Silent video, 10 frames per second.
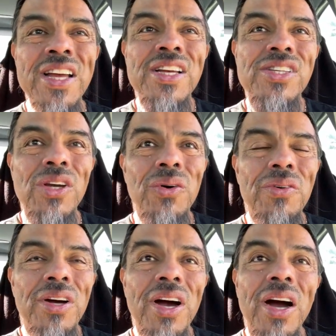So
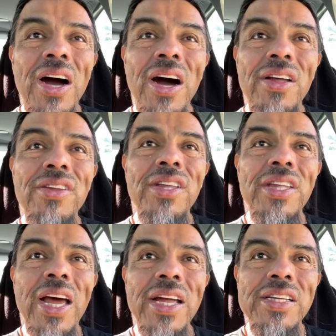other than
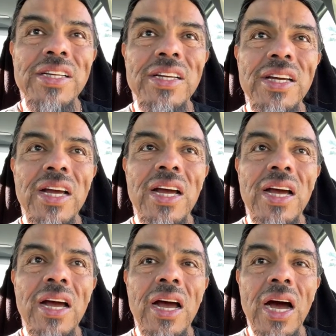that,
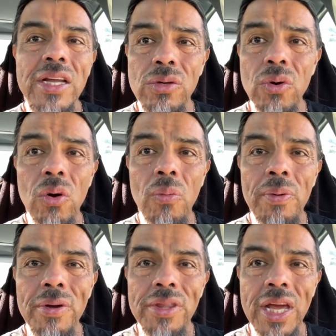I do hope
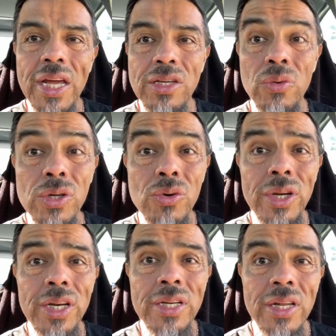that you enjoyed
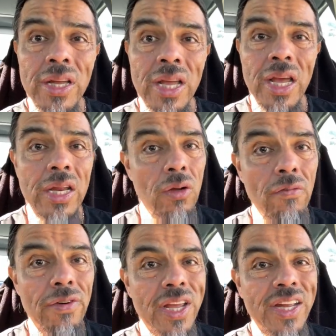it. And don't
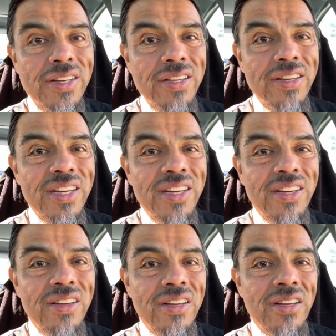forget
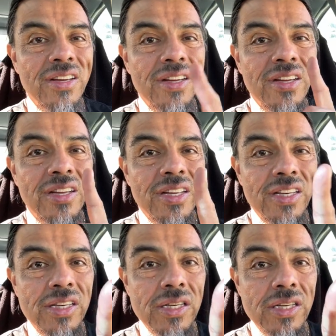
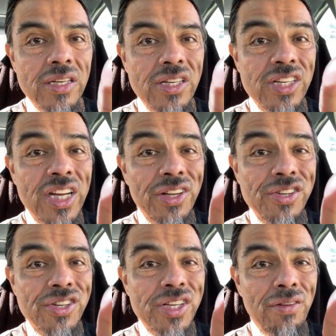to challenge
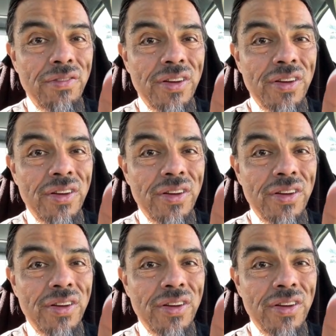yourself.